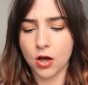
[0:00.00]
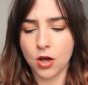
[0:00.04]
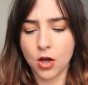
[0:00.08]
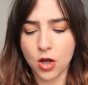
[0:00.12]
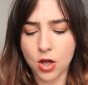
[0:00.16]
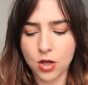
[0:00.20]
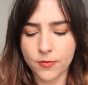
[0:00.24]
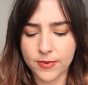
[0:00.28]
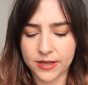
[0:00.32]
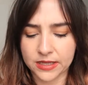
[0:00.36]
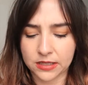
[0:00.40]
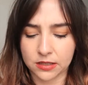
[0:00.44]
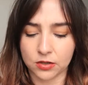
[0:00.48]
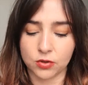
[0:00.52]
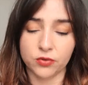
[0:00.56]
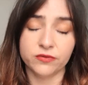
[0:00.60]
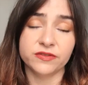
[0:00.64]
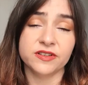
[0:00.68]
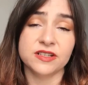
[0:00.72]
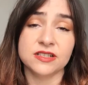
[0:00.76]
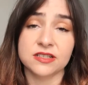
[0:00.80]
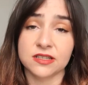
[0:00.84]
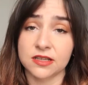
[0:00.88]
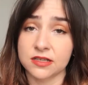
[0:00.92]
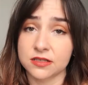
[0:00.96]
Oh my,
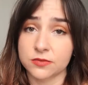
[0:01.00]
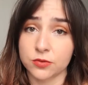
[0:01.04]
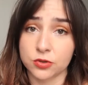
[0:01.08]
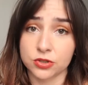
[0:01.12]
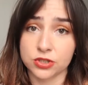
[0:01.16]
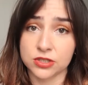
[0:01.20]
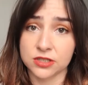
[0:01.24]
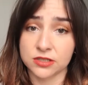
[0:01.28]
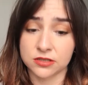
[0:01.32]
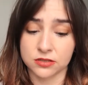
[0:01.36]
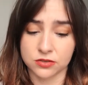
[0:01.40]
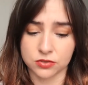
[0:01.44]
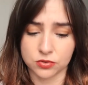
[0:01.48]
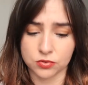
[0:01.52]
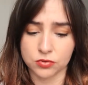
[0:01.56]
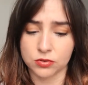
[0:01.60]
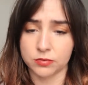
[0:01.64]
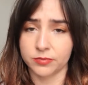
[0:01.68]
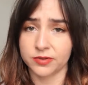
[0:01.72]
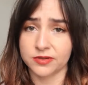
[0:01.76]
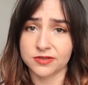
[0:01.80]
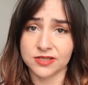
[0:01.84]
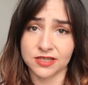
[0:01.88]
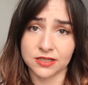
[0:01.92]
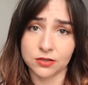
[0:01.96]
obviously I swatched these in store,
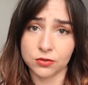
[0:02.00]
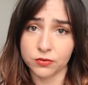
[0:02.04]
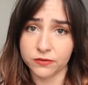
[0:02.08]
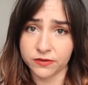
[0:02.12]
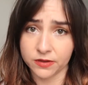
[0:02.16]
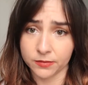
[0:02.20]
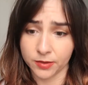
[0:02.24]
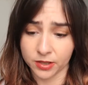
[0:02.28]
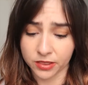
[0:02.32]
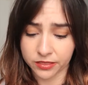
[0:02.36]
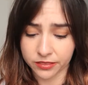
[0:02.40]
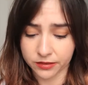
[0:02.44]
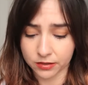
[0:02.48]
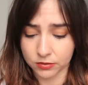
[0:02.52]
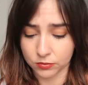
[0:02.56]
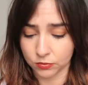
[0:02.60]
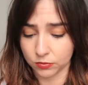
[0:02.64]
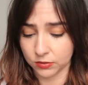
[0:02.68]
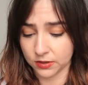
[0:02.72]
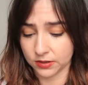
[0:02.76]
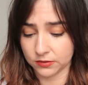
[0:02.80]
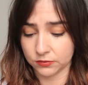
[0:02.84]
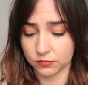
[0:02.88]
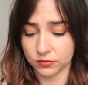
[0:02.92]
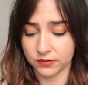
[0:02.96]
but it's like over a month ago
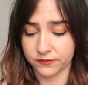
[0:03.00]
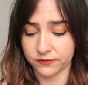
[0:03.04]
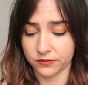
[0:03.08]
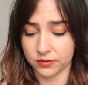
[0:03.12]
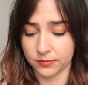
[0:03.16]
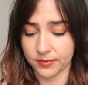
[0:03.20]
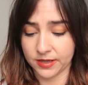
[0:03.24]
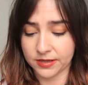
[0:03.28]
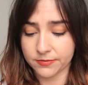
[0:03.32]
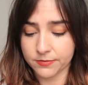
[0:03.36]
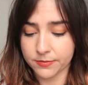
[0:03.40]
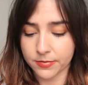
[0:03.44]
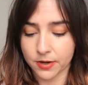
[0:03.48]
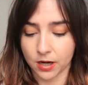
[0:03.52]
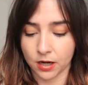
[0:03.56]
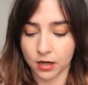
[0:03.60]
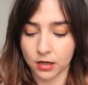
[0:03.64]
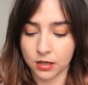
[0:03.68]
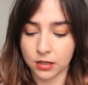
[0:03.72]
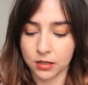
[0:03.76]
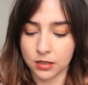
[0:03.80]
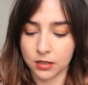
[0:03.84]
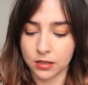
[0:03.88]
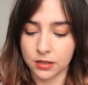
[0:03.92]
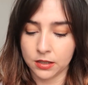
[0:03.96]
and I don't even remember.
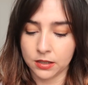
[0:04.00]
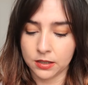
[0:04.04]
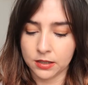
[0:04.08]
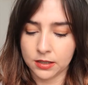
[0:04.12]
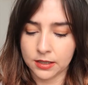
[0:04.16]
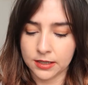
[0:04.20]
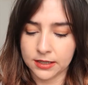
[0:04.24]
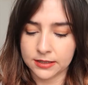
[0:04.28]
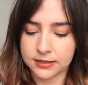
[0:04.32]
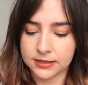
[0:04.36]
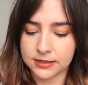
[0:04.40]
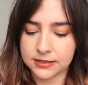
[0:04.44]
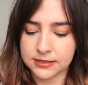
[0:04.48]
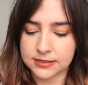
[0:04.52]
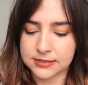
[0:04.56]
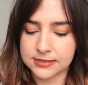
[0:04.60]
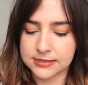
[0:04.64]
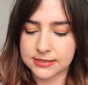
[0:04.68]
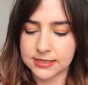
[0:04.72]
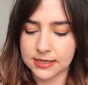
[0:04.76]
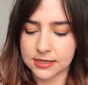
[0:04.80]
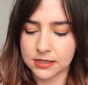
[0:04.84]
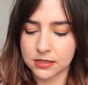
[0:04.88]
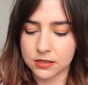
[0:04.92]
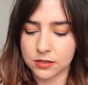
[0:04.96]
And then the
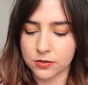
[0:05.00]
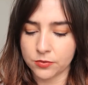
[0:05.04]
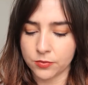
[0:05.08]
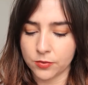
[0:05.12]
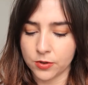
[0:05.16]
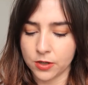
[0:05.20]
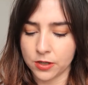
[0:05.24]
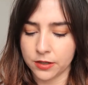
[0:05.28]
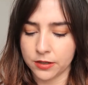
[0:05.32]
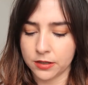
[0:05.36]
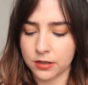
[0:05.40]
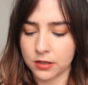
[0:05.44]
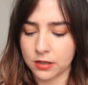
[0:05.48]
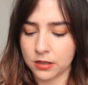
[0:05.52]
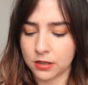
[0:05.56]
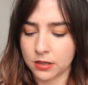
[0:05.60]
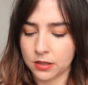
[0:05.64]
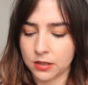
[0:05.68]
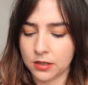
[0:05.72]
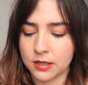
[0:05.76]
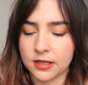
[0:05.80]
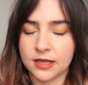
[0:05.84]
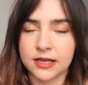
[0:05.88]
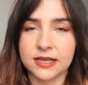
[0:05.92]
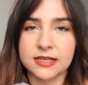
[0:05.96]
Zinc one
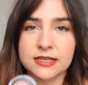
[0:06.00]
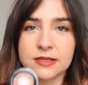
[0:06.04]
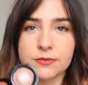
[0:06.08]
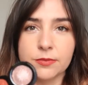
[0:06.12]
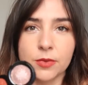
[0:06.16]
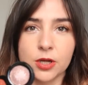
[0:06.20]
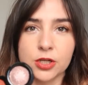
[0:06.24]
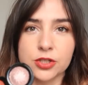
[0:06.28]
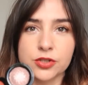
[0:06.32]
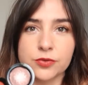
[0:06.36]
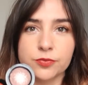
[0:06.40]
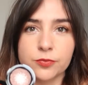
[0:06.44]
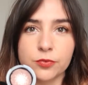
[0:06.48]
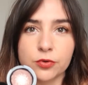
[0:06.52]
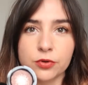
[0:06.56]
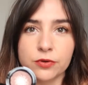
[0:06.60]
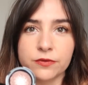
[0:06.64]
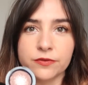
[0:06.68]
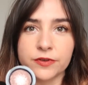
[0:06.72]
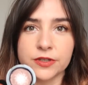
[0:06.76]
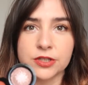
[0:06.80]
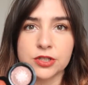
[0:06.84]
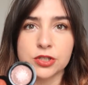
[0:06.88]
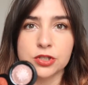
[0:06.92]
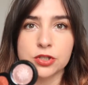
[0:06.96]
is much more
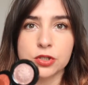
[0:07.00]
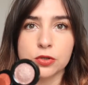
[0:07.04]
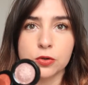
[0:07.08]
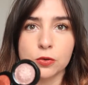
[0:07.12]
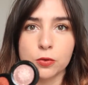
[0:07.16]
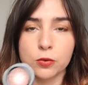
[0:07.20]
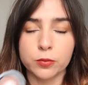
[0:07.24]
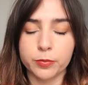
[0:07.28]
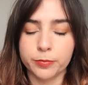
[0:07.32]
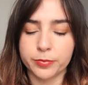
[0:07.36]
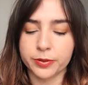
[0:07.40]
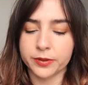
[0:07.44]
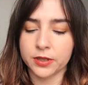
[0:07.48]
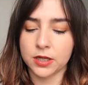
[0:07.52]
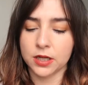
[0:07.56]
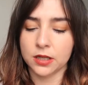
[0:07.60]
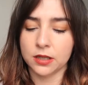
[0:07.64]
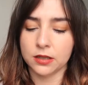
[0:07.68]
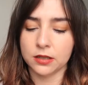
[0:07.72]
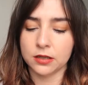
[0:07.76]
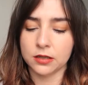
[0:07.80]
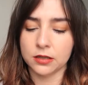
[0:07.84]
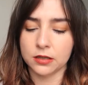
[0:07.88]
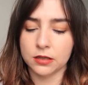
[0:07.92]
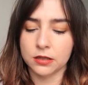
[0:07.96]
of a taupe
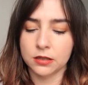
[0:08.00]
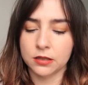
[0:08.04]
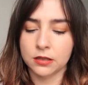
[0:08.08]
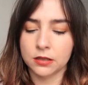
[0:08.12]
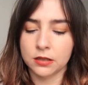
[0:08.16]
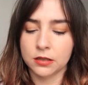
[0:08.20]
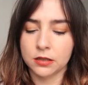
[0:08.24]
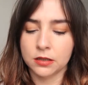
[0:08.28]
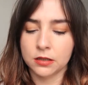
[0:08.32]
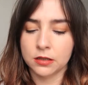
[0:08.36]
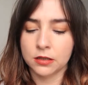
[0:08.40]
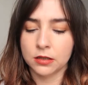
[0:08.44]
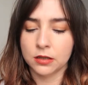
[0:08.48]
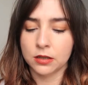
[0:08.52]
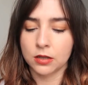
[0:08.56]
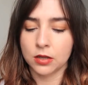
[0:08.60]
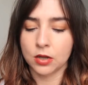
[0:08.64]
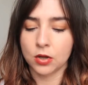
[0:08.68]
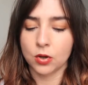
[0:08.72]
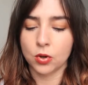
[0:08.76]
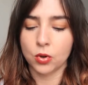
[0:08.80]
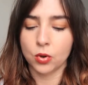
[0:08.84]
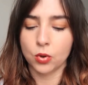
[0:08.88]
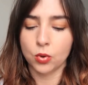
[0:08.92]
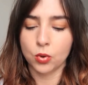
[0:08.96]
colour.
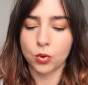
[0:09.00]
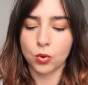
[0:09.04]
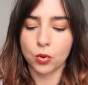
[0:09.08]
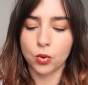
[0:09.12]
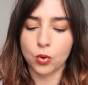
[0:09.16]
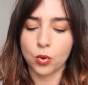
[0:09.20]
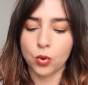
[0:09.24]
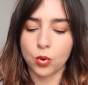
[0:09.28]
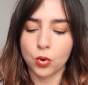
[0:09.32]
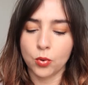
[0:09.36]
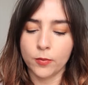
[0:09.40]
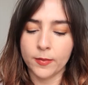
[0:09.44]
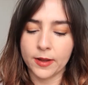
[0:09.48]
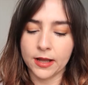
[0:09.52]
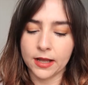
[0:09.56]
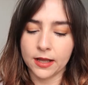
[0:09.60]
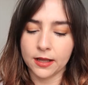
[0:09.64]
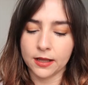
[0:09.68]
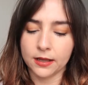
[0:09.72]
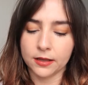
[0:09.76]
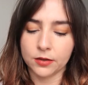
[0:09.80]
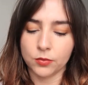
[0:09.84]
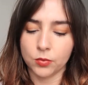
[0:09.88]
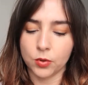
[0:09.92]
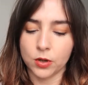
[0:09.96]
Oh
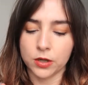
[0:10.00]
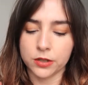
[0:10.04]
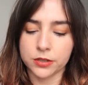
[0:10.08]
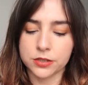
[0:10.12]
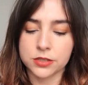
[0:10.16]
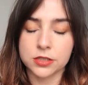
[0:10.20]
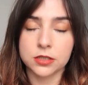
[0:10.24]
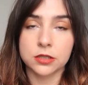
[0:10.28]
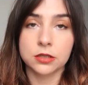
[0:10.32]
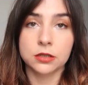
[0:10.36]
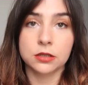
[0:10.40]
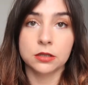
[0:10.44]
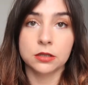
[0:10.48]
my word.